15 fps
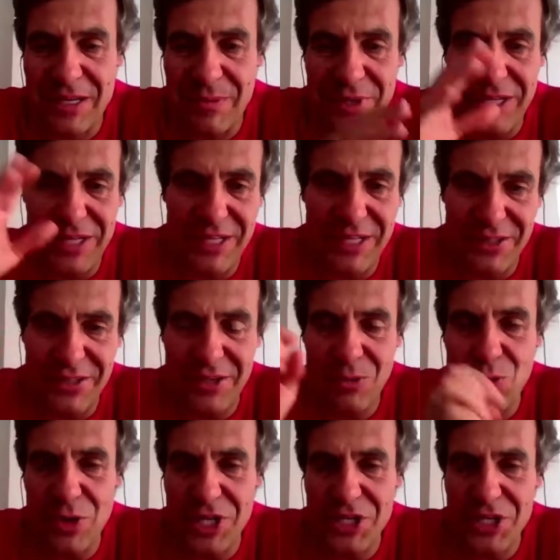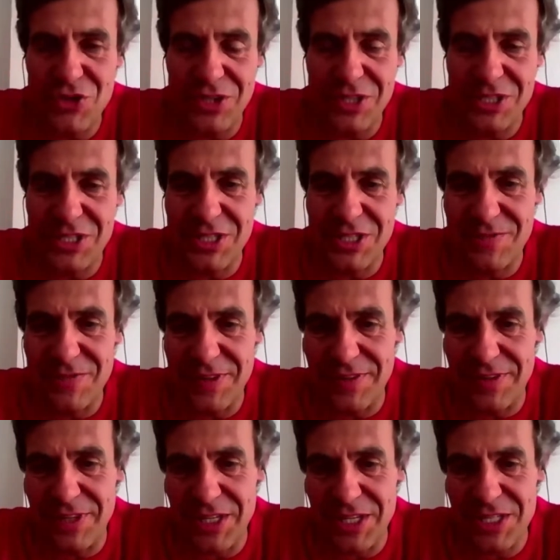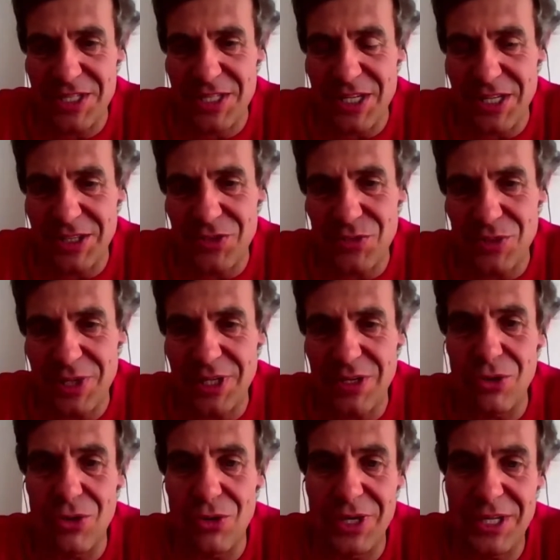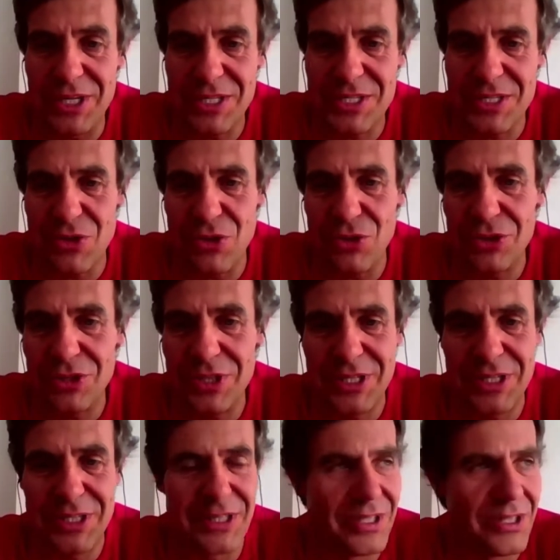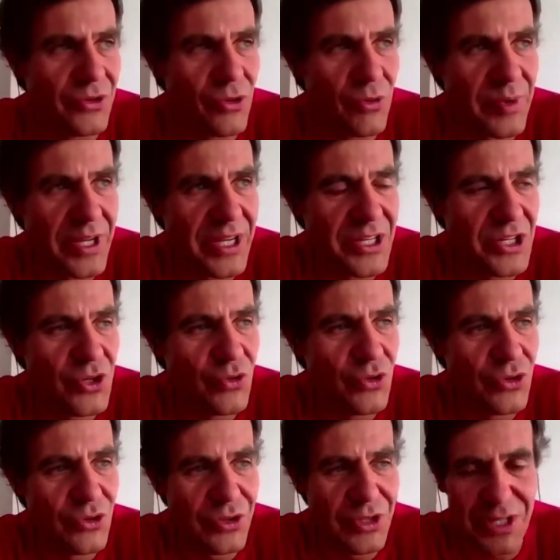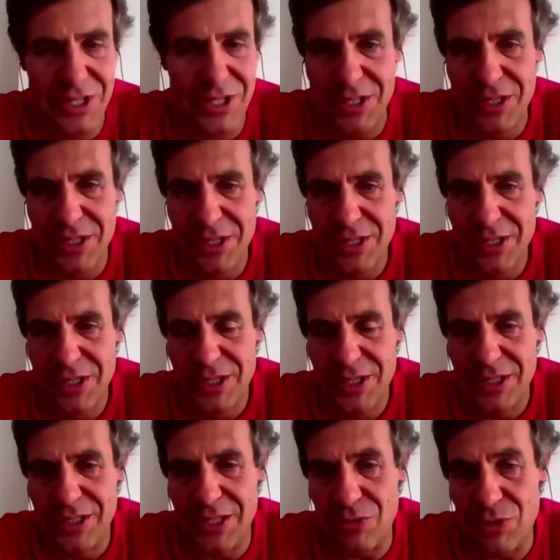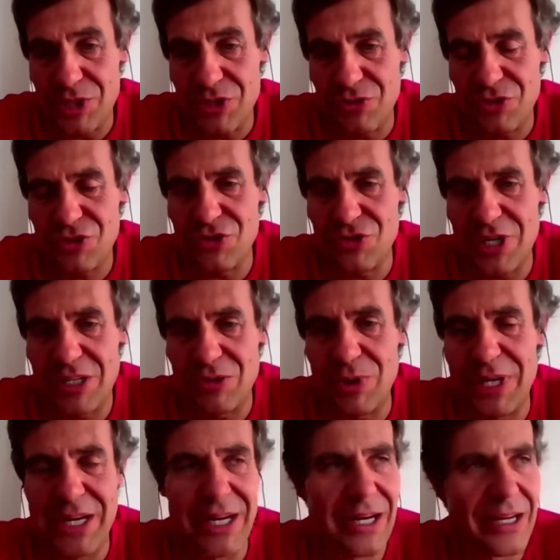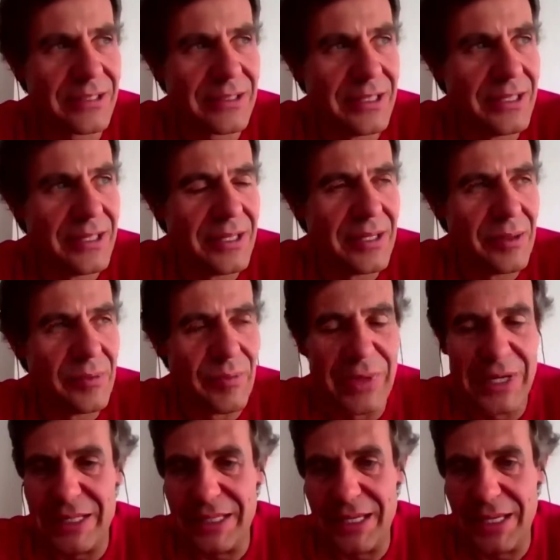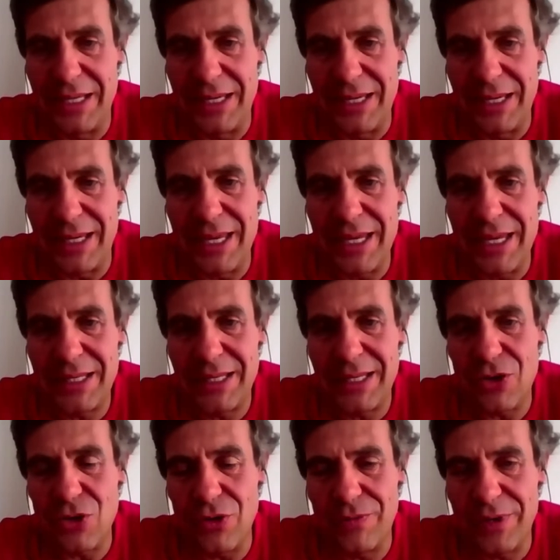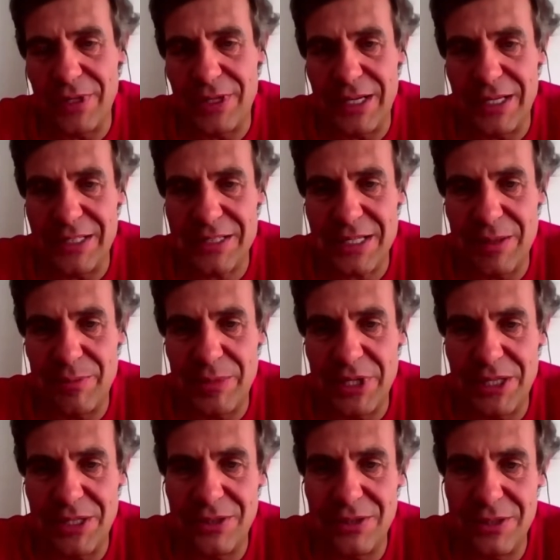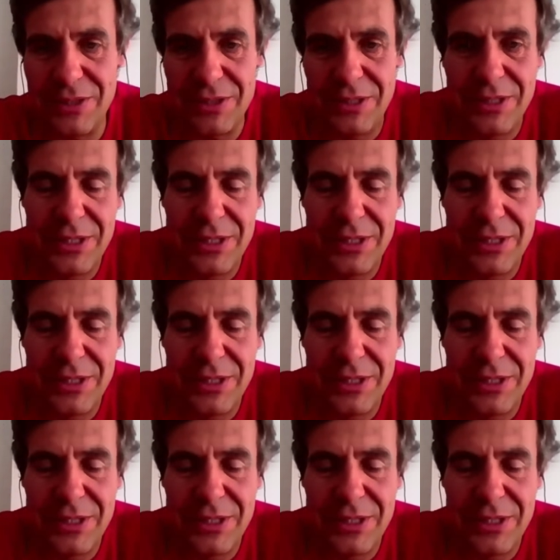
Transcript: I mean, here the regulation is in each country or in each continent. In the European Union, the restrictions are really hard. But again, the COVID has come here